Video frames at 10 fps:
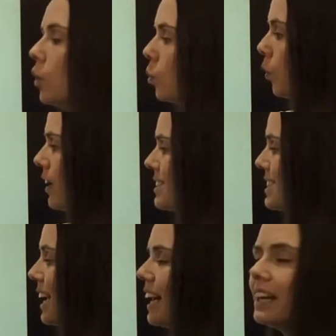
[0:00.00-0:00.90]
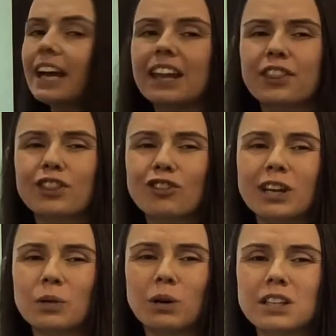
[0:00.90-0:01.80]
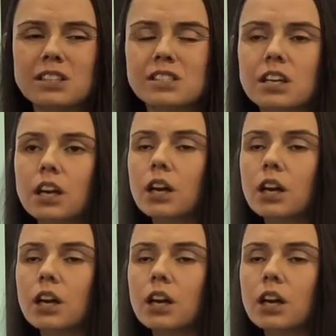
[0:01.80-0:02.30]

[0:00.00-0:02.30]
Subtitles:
1 10 and 3 ones.